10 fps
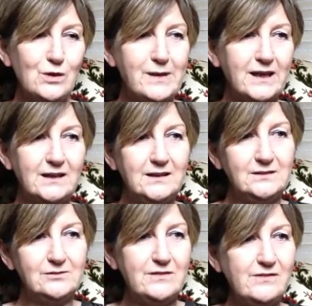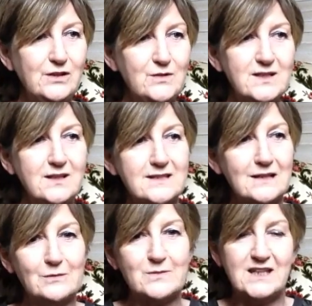I'll make a little review, seeing as
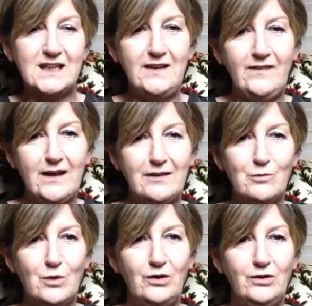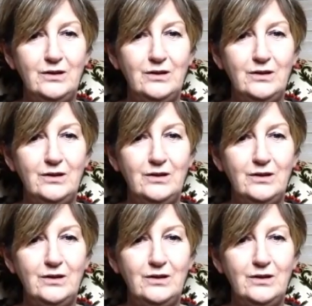how I'm staying in the F1.